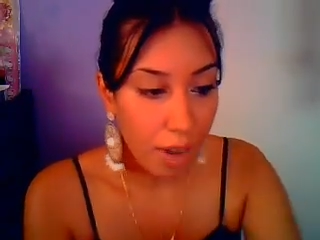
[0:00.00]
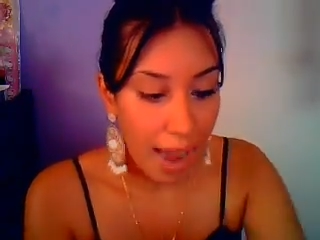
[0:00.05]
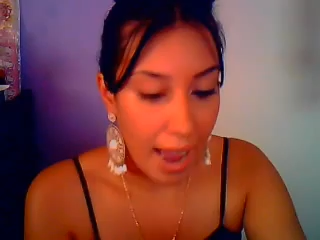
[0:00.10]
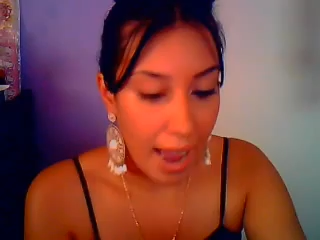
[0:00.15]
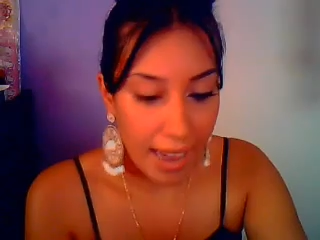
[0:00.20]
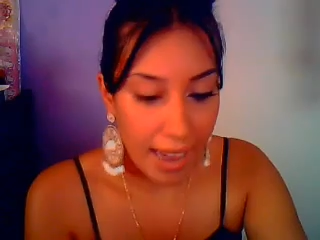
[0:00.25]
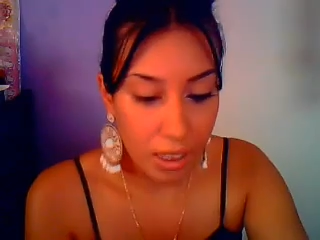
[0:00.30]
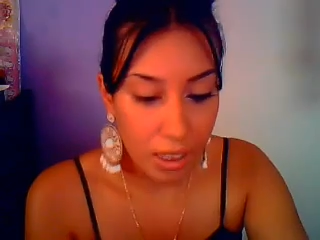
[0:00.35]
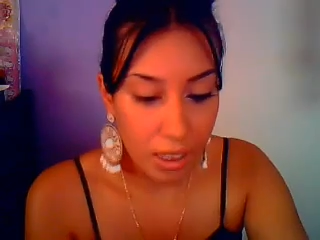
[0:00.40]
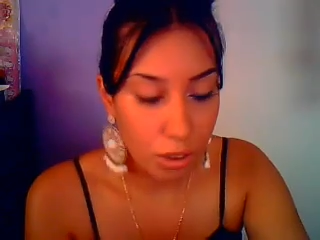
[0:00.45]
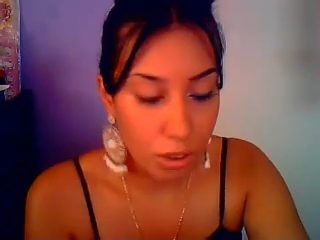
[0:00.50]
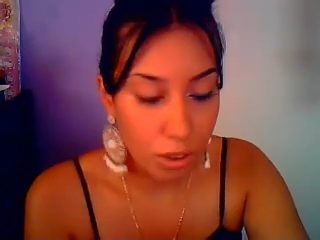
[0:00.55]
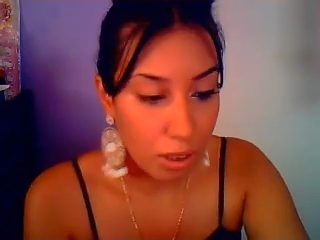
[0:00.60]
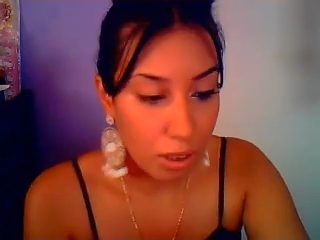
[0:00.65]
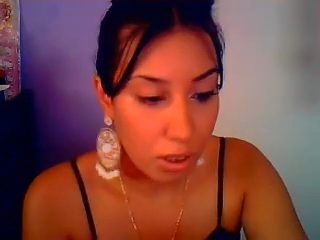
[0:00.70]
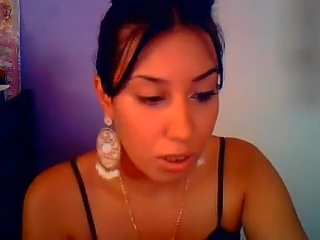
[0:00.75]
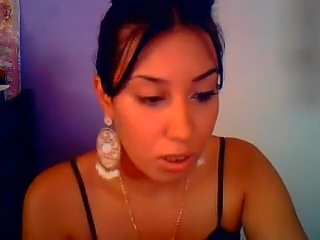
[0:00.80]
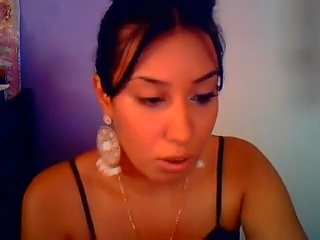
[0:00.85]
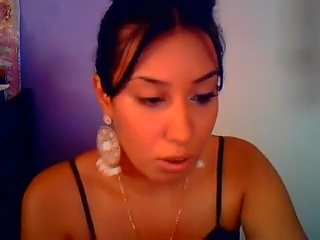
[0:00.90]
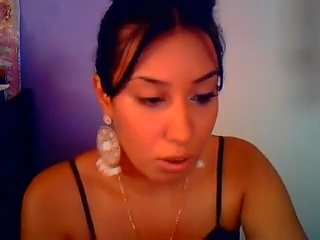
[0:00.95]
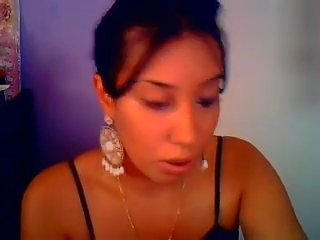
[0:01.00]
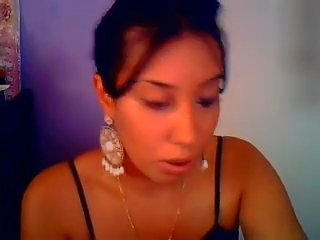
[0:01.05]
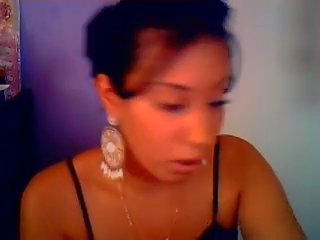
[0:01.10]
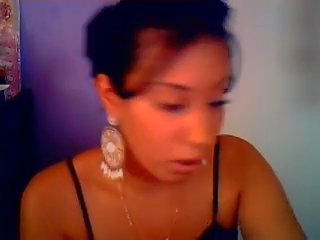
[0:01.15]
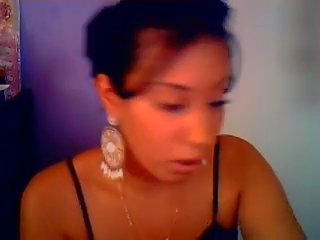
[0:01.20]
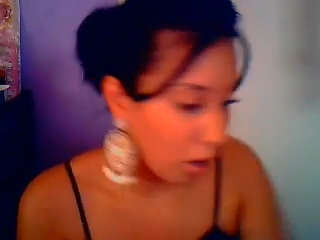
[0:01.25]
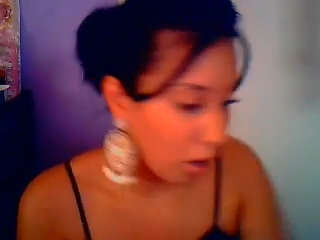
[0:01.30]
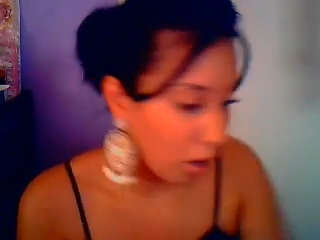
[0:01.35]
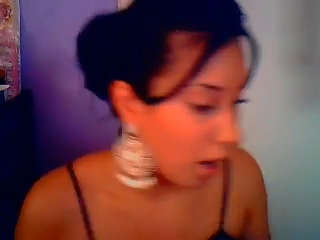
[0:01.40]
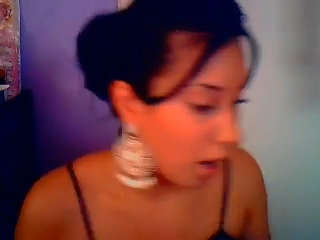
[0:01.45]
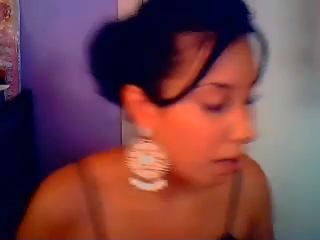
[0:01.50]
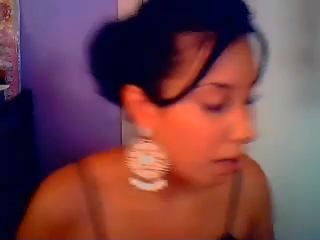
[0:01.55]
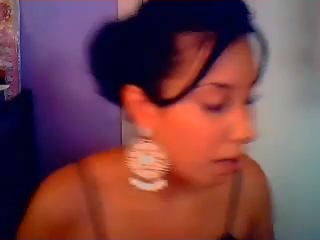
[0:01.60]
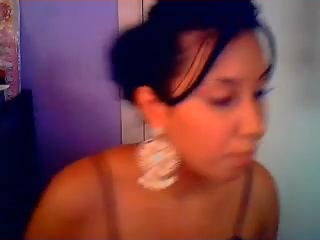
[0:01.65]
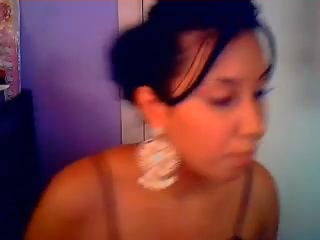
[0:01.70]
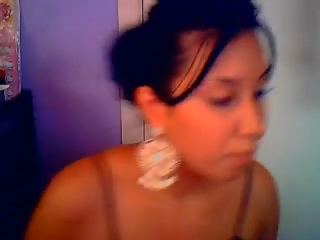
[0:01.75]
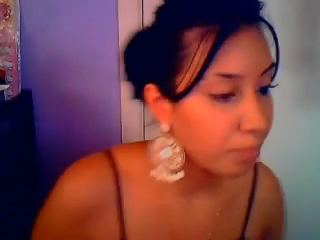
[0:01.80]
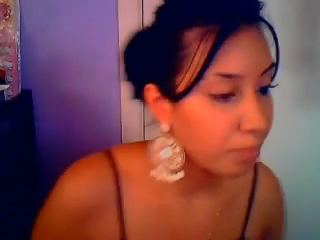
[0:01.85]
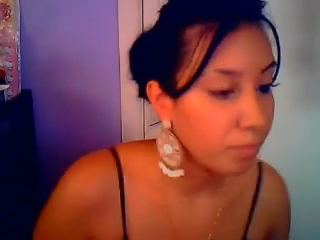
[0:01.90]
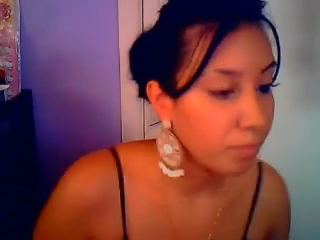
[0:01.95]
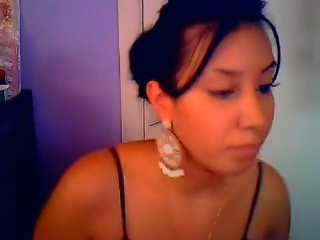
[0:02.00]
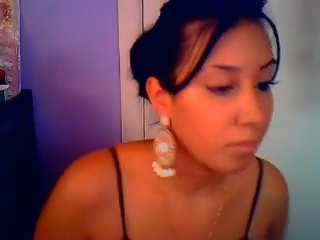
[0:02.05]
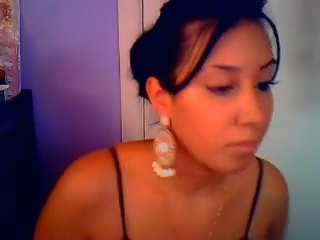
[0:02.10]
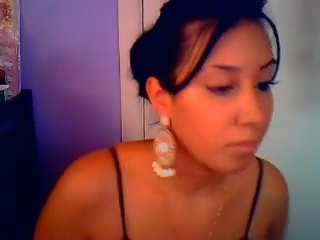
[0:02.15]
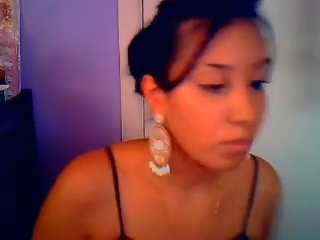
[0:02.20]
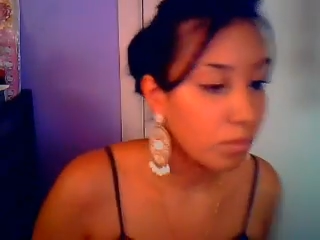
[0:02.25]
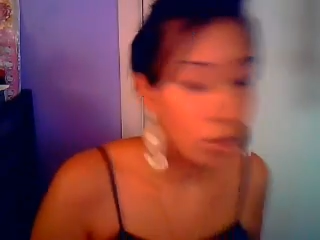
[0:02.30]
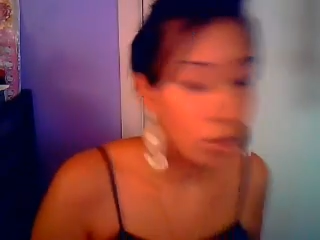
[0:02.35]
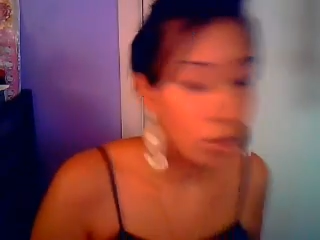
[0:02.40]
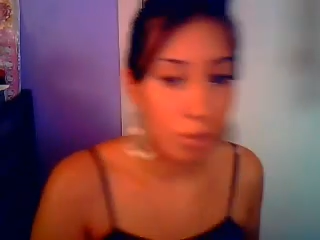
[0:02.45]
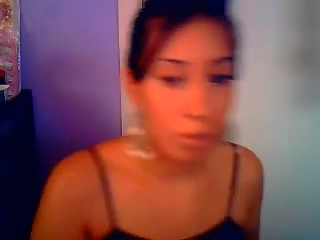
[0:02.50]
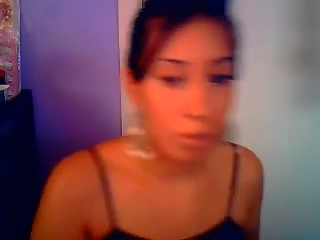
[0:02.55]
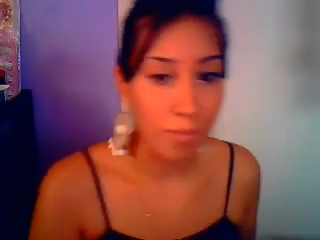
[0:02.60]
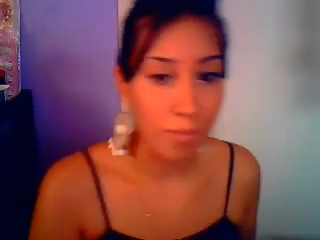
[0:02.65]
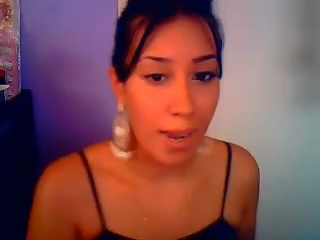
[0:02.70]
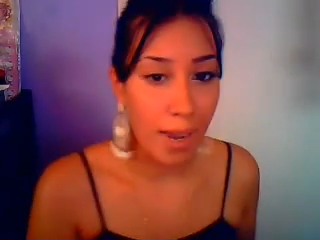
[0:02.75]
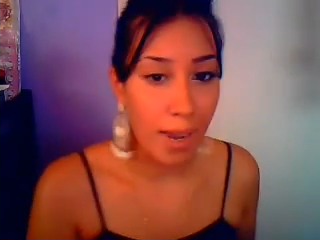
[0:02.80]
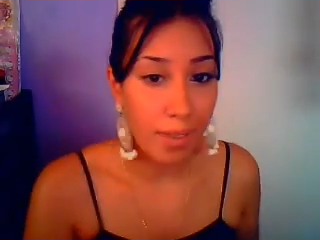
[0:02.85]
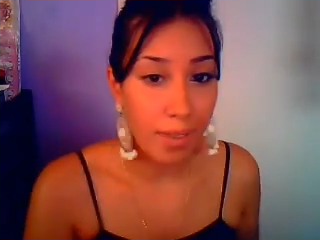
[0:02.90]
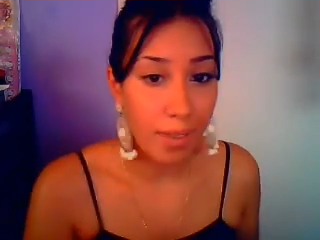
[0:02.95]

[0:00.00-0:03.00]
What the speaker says: Any drugstore you can find,